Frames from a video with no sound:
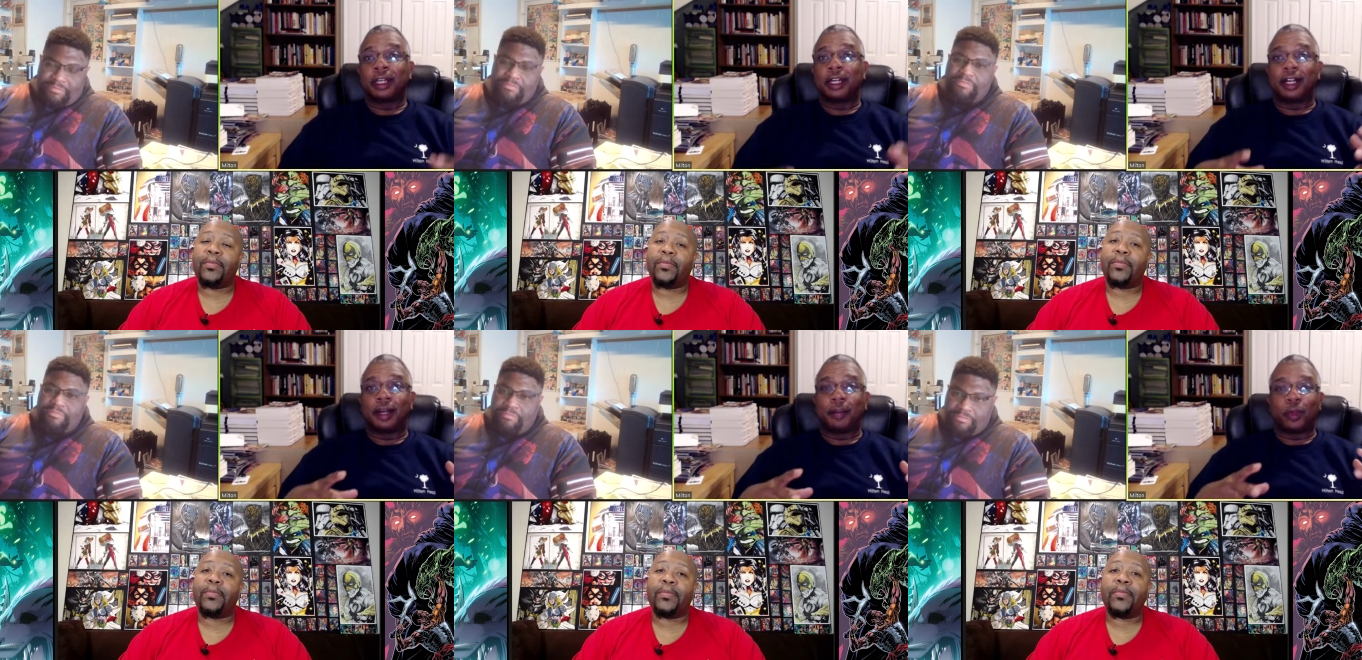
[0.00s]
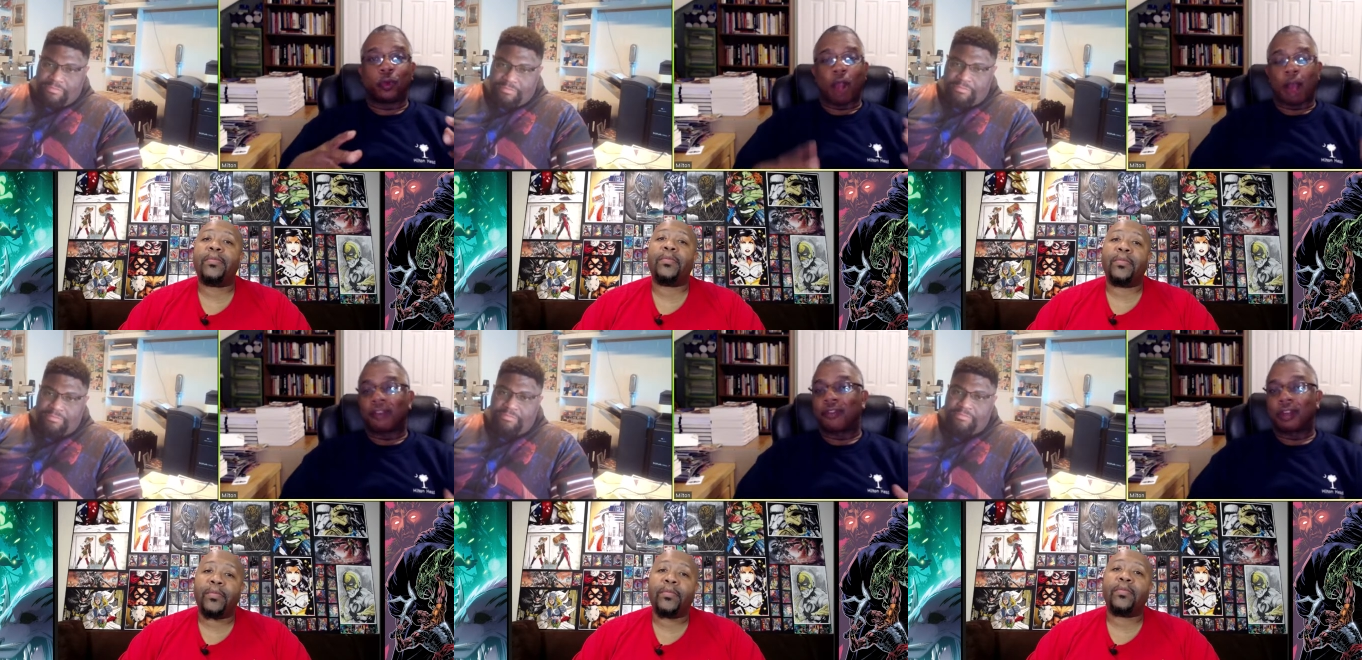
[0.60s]
Speaker 1: Um, knew
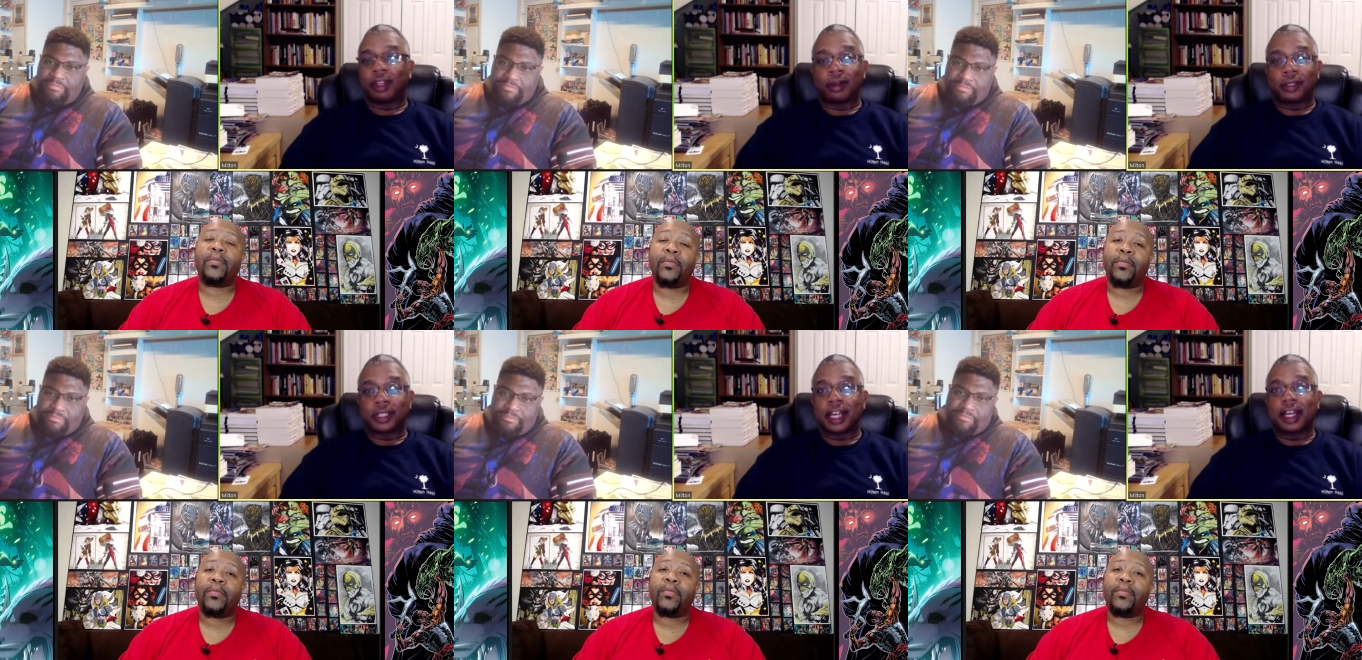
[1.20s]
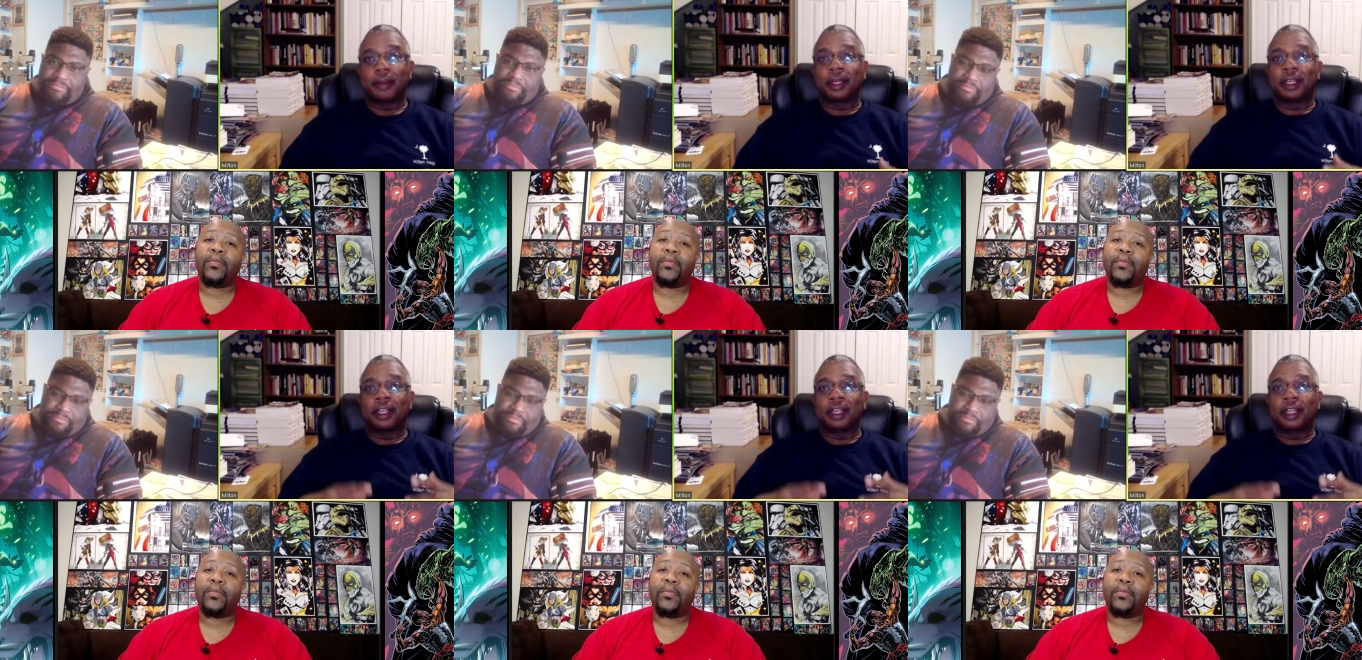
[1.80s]
Robert for a long time.